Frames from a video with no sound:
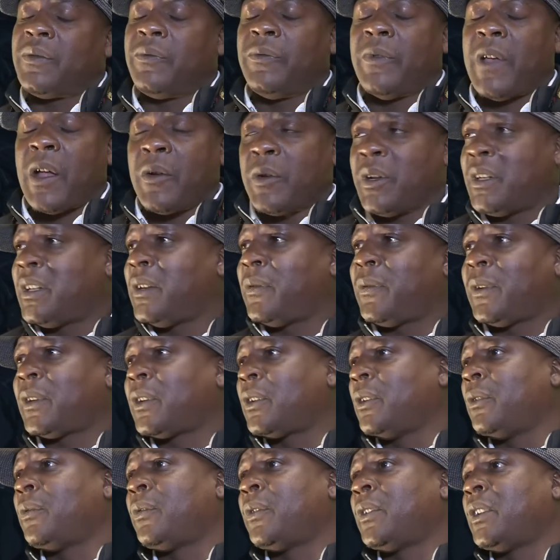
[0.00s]
very
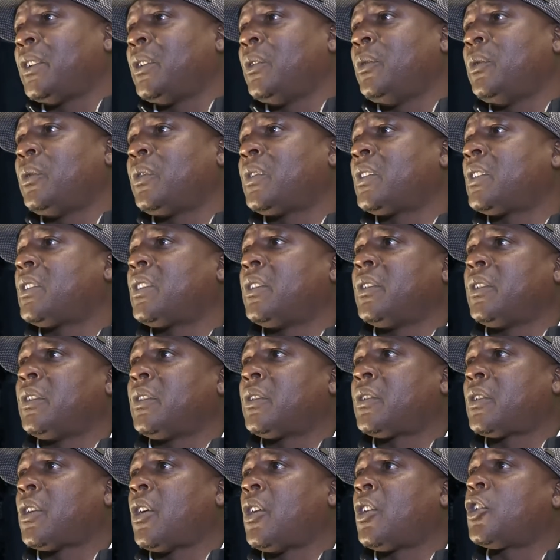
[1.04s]
difficult for the youth to
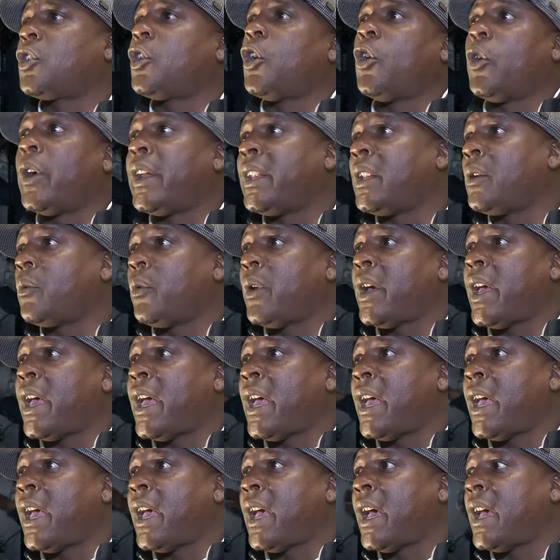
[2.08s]
sort of go
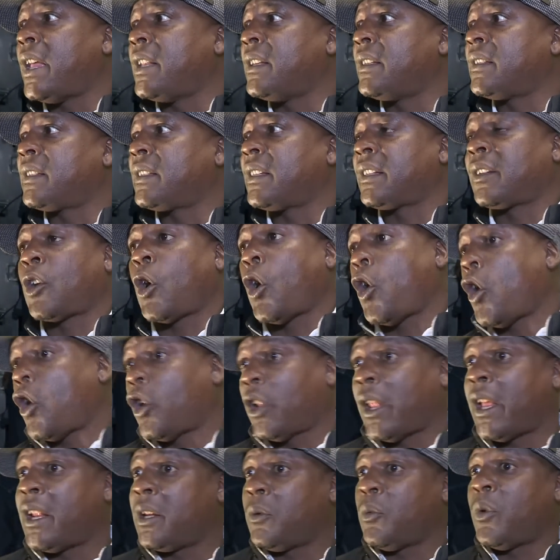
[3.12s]
anywhere and
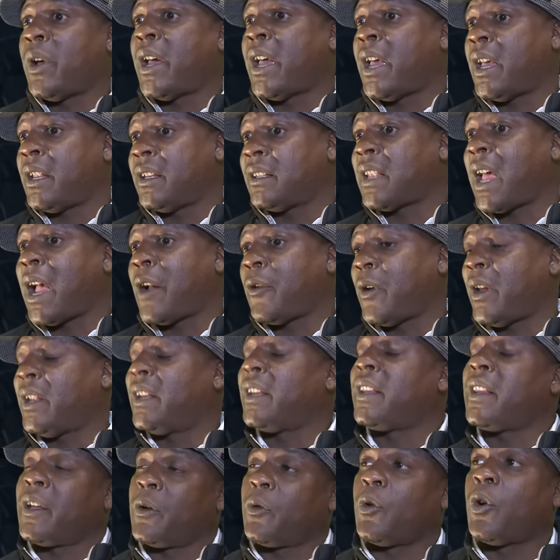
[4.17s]
call anywhere
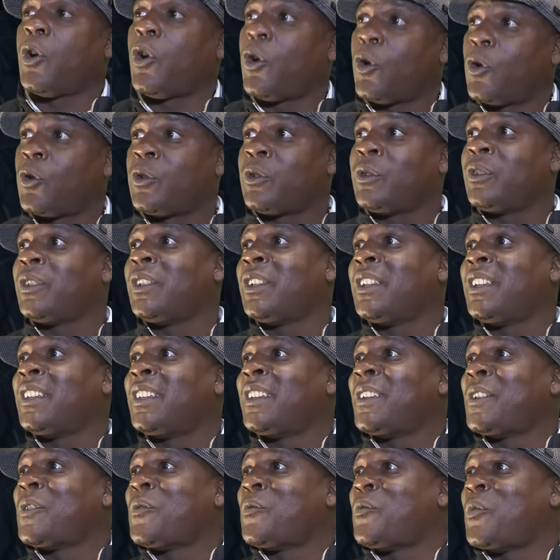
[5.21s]
directly their own,
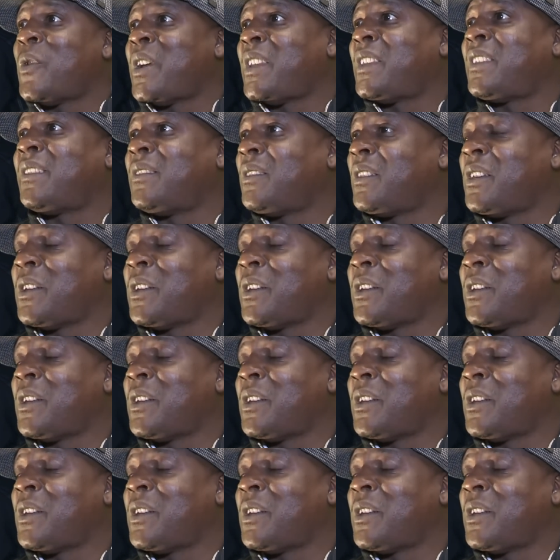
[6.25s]
with,